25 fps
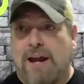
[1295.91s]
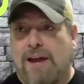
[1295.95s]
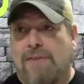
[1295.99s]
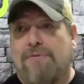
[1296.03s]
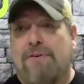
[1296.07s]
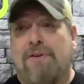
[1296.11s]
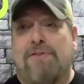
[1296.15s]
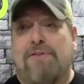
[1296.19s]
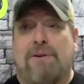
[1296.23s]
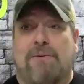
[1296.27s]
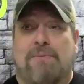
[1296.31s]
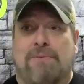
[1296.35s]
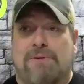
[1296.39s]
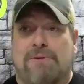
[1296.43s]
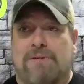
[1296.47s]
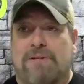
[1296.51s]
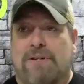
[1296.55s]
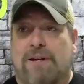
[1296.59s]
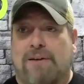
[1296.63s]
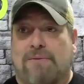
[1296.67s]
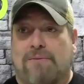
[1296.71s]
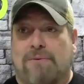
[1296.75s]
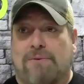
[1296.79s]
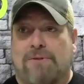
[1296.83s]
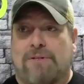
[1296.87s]
And
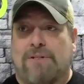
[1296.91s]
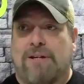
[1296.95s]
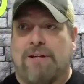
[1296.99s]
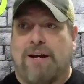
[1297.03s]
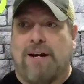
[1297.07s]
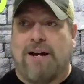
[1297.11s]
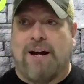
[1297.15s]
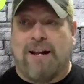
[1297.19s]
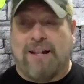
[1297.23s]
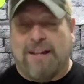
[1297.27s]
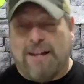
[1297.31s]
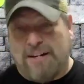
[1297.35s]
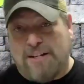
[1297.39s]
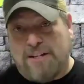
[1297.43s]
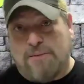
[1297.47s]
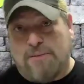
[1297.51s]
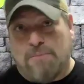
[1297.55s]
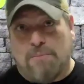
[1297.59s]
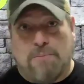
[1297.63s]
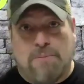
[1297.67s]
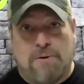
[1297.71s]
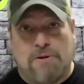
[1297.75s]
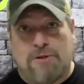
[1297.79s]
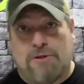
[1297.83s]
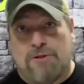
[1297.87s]
50% will say, I like
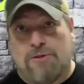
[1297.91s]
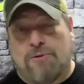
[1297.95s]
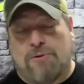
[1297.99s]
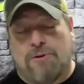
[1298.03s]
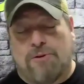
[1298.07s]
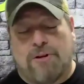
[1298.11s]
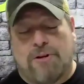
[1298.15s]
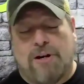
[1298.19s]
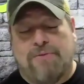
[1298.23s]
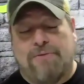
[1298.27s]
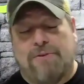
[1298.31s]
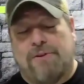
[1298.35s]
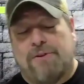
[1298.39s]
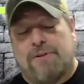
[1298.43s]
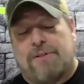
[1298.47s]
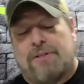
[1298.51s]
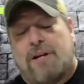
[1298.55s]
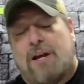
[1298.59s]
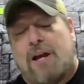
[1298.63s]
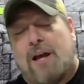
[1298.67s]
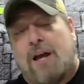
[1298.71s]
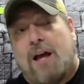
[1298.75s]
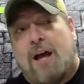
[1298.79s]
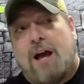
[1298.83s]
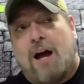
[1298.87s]
the bookstore covers.